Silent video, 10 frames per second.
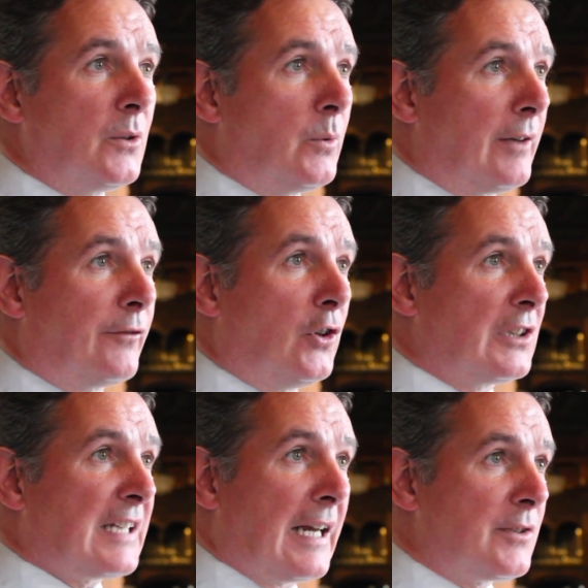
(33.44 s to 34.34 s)
where
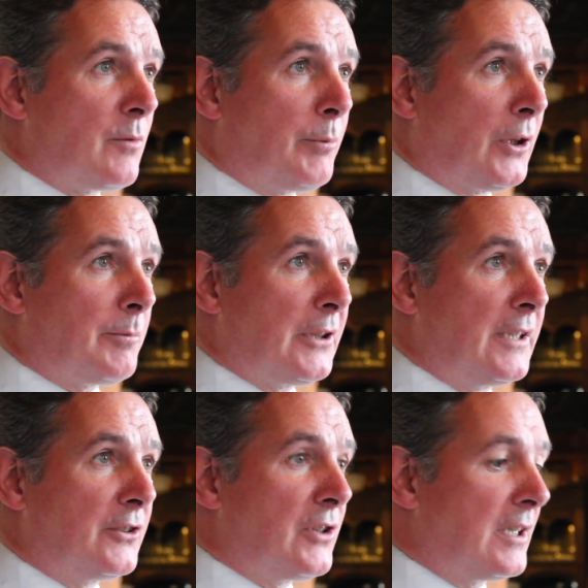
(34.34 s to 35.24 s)
false ads were put up on
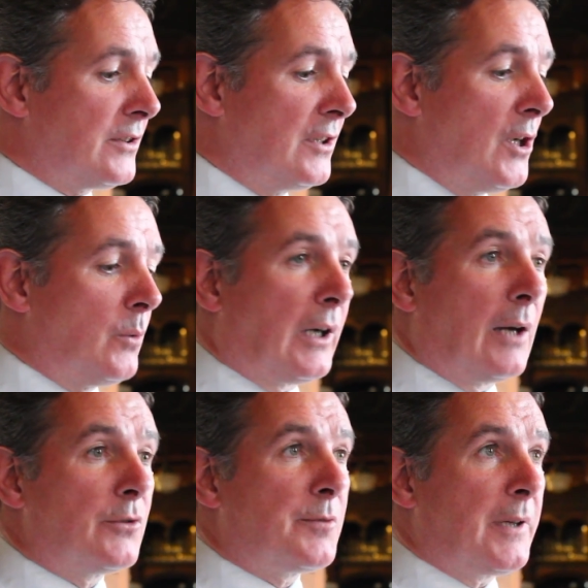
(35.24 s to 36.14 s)
the internet, where
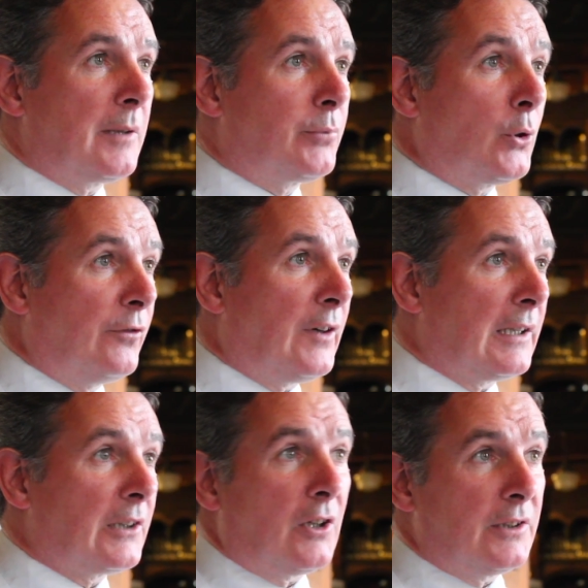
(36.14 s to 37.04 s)
I was being
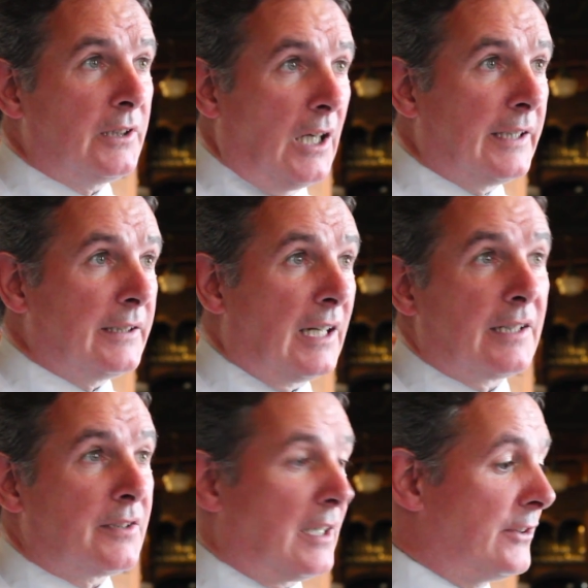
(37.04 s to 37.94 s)
profiled online
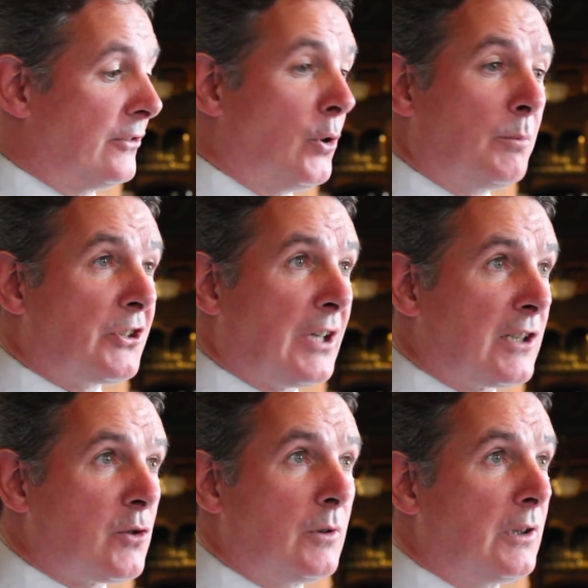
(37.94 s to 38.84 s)
as either a
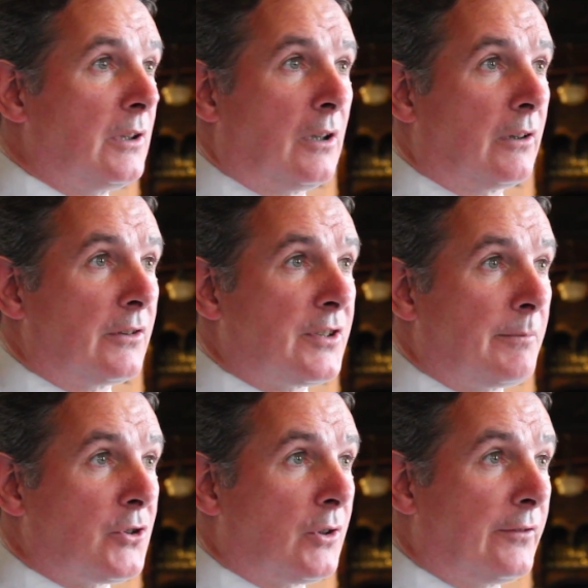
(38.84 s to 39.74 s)
homosexual or
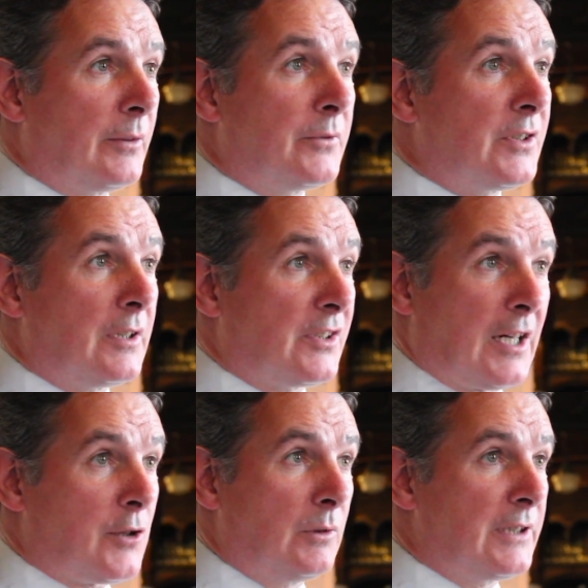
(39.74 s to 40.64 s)
some sort of a
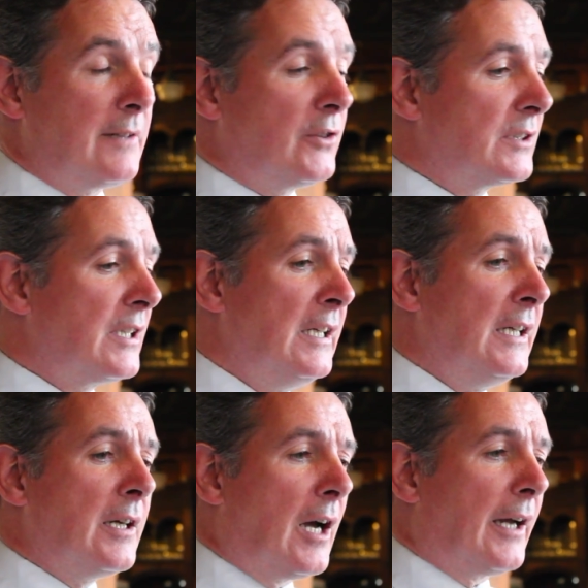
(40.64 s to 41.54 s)
sexual deviant,
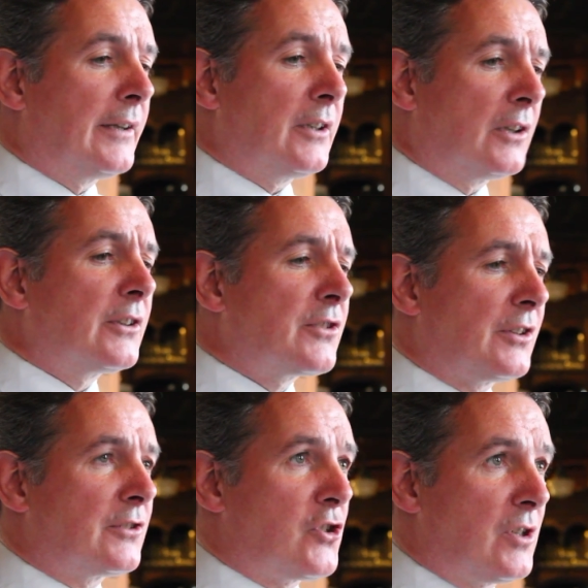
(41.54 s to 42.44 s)
and other
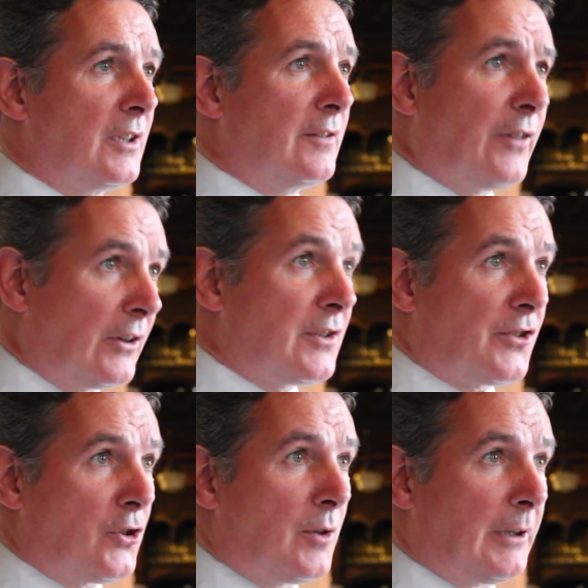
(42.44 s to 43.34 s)
such very
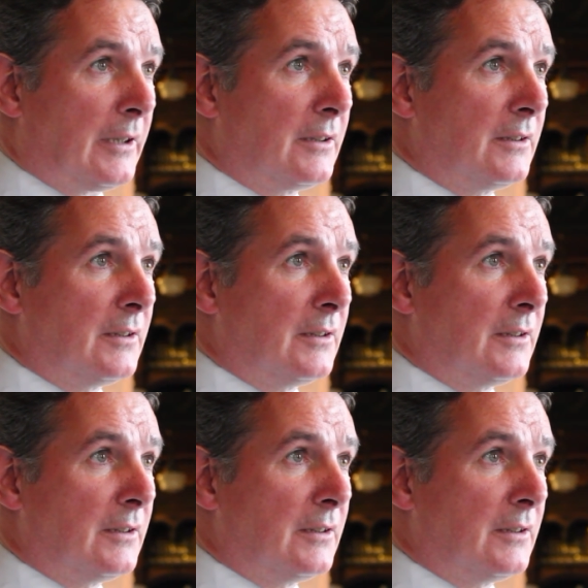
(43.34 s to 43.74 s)
disturbing